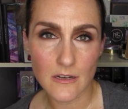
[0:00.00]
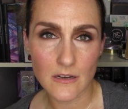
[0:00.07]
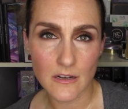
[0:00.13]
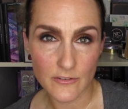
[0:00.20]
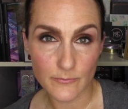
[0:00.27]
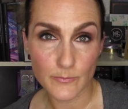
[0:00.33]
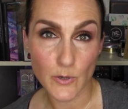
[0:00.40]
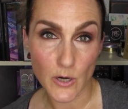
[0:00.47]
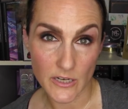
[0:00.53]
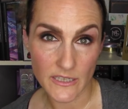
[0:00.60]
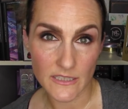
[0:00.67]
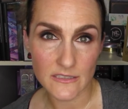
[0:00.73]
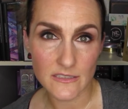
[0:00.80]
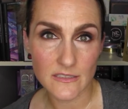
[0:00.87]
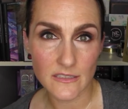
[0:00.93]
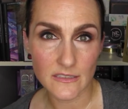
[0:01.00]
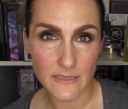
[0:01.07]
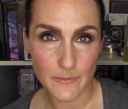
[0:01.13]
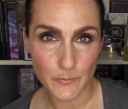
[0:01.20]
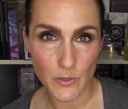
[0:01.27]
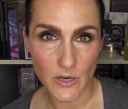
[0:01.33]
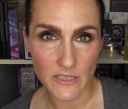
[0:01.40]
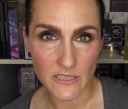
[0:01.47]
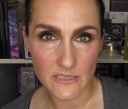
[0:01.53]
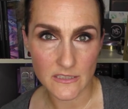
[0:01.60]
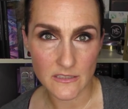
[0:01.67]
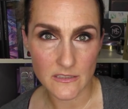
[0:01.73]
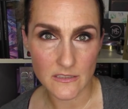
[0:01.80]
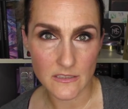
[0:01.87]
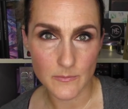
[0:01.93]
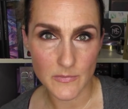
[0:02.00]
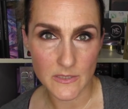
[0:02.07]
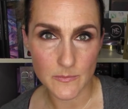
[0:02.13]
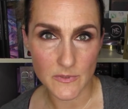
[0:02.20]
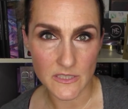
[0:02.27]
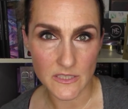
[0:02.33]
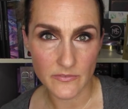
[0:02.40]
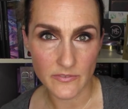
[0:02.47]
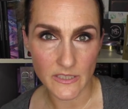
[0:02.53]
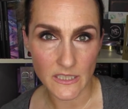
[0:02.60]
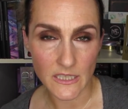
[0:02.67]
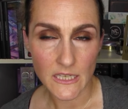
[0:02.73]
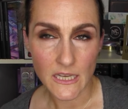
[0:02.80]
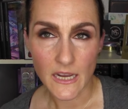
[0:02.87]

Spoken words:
of lip products to be specific.